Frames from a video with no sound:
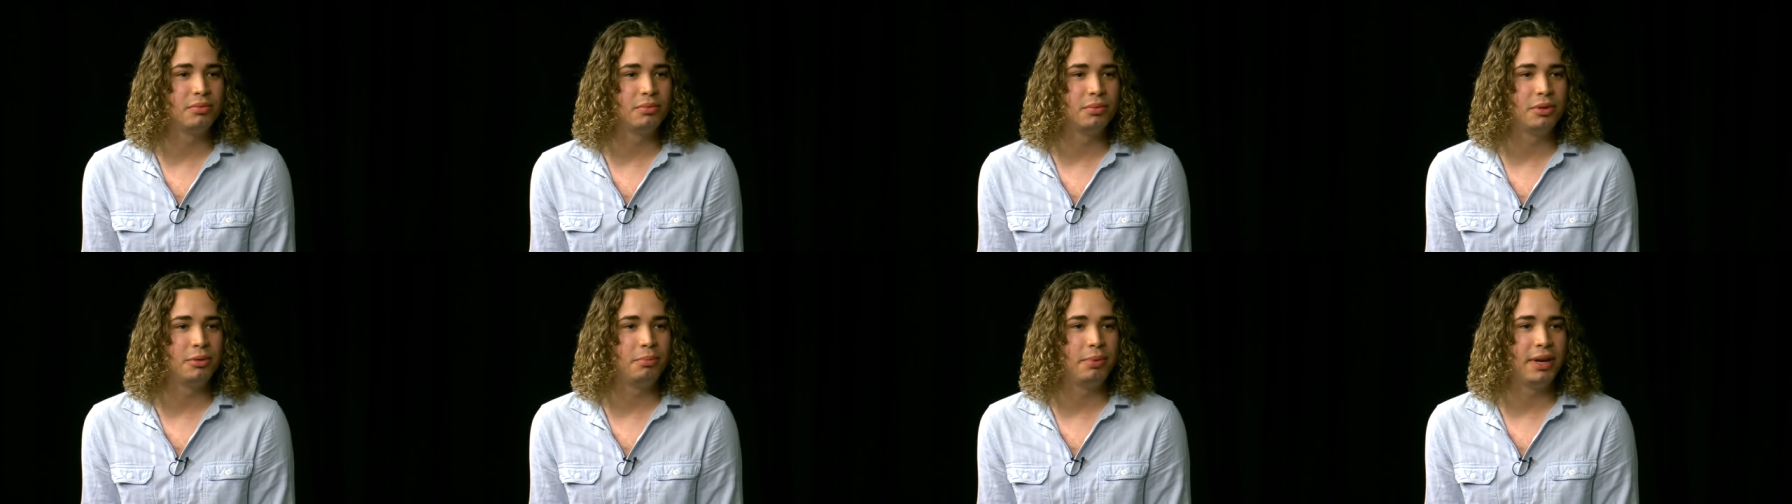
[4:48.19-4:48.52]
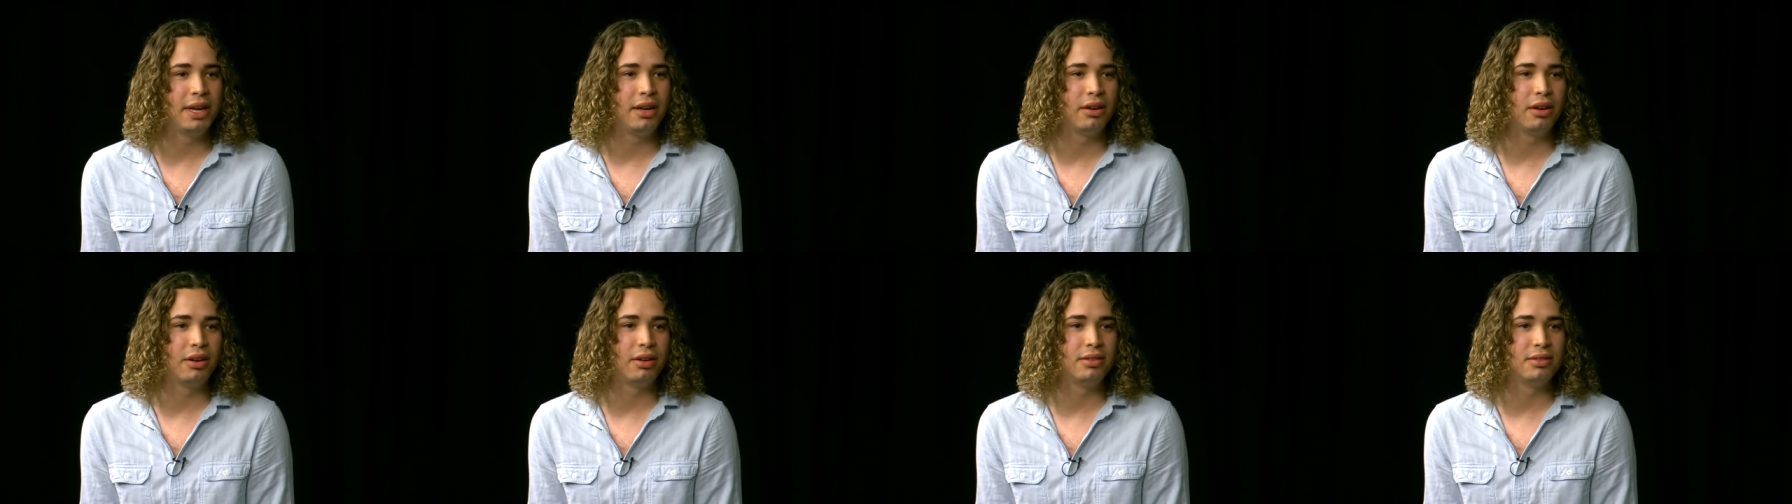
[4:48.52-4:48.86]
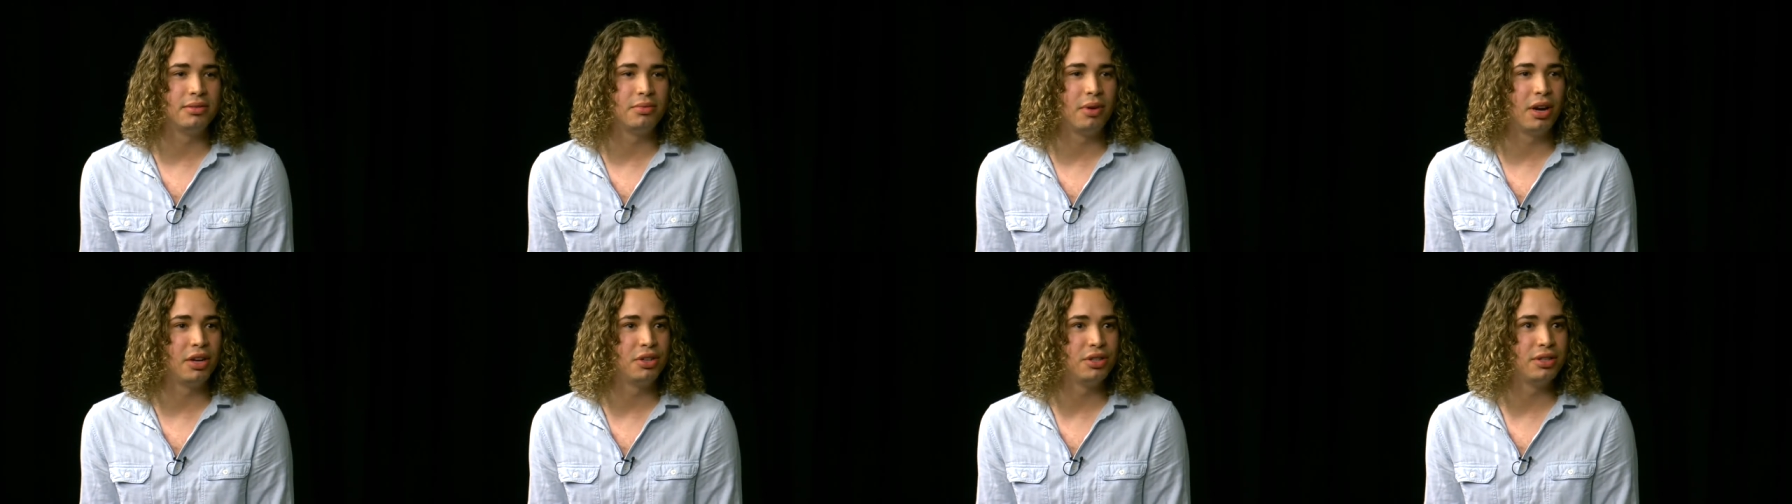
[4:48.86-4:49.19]
would be known
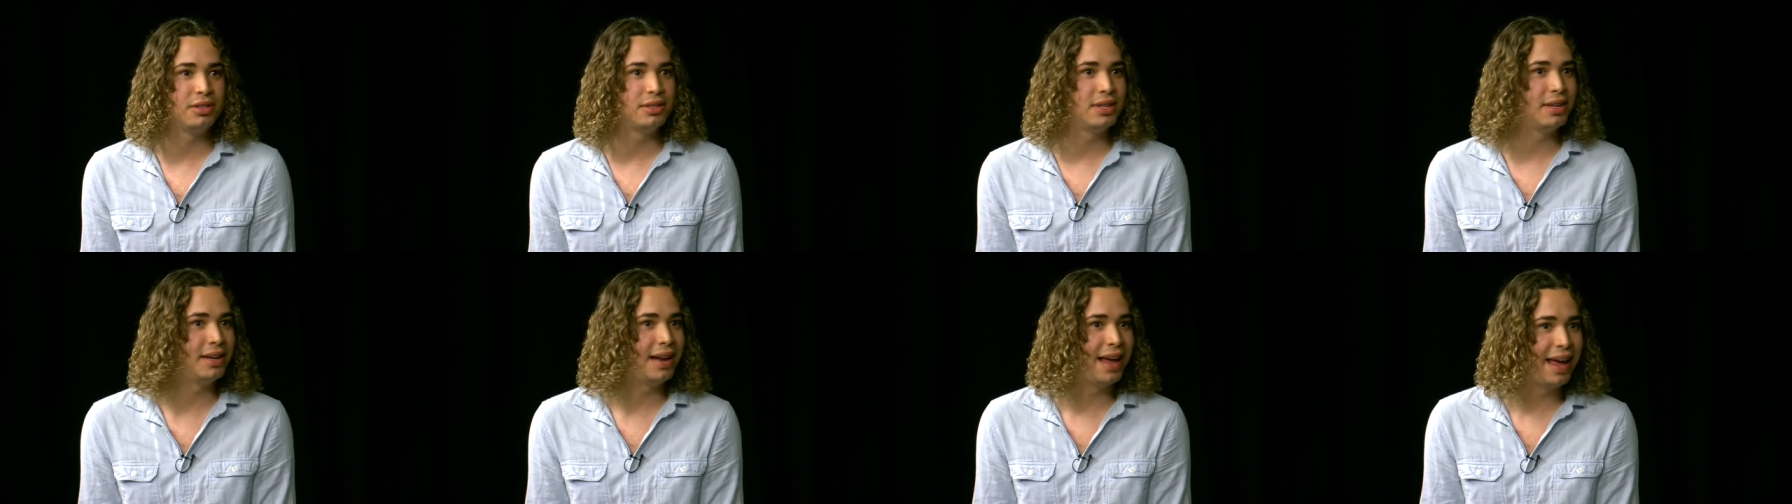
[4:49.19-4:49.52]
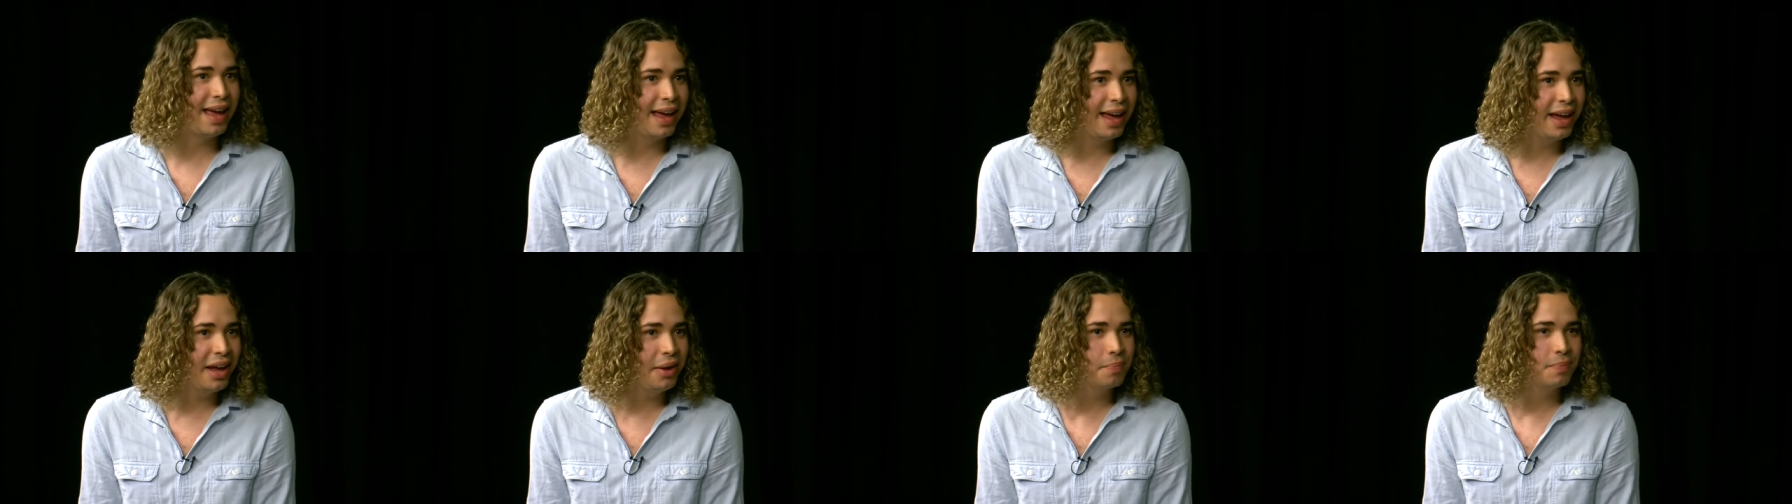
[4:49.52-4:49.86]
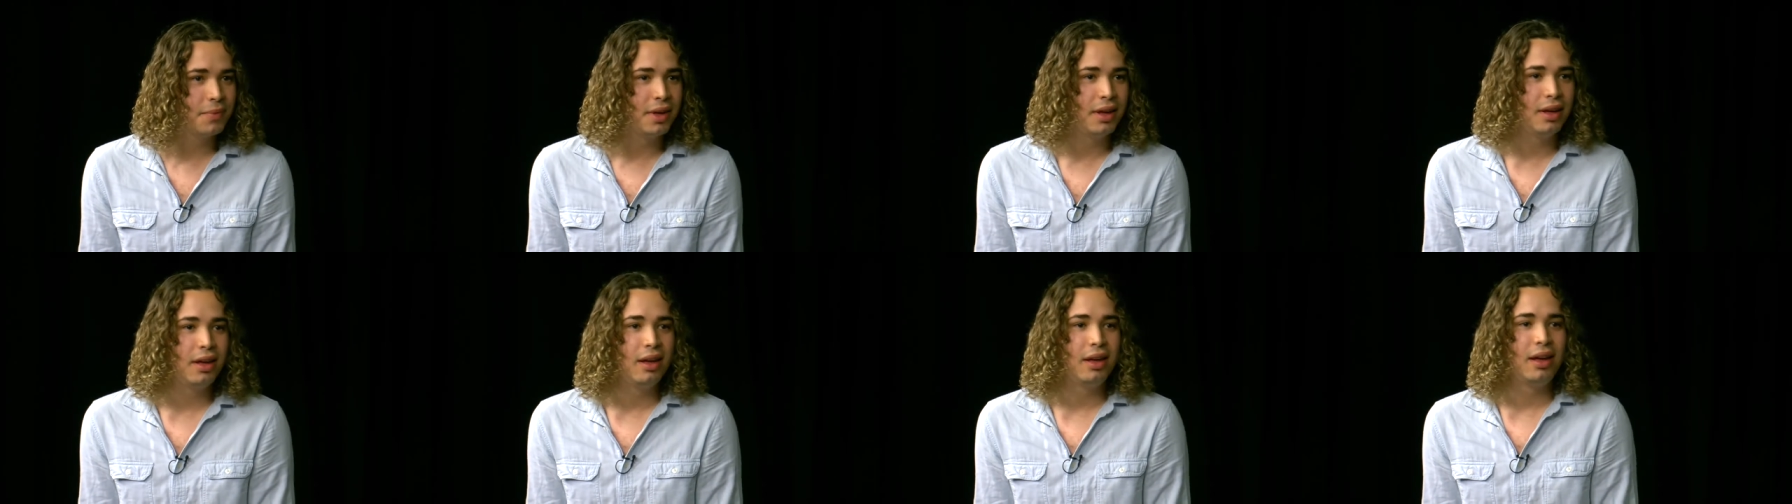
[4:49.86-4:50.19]
as Russia Today. Mm
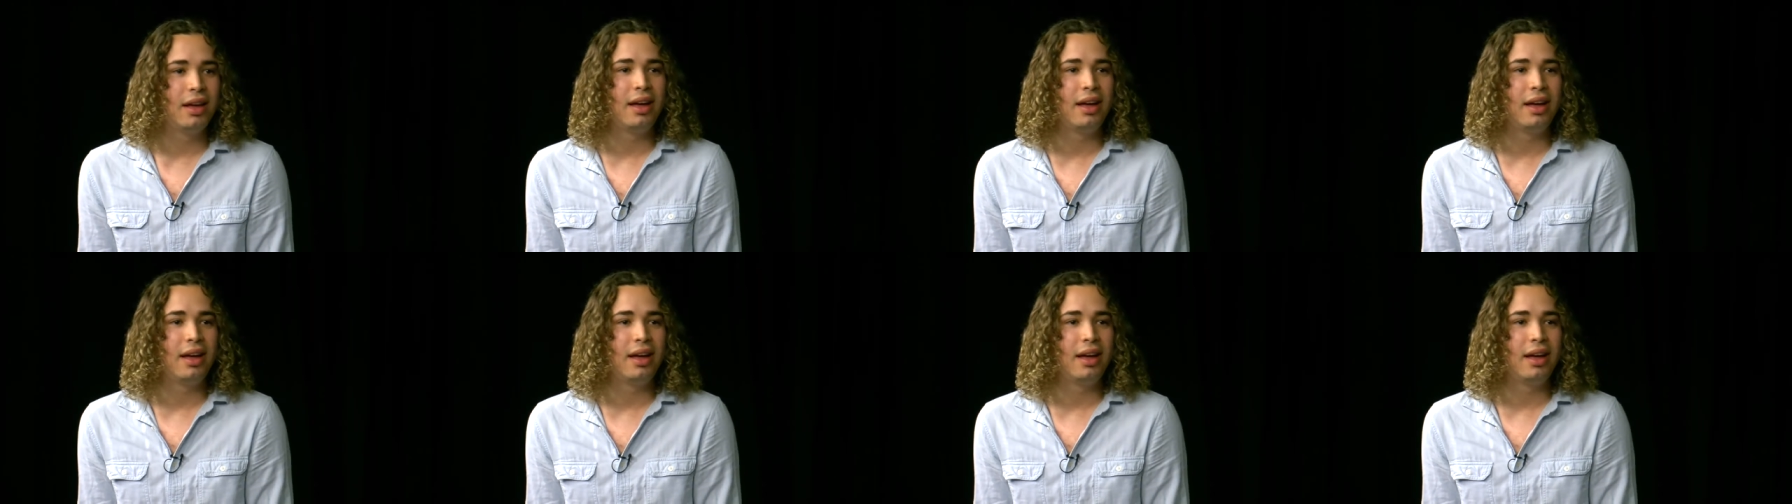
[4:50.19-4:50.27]
-hmm.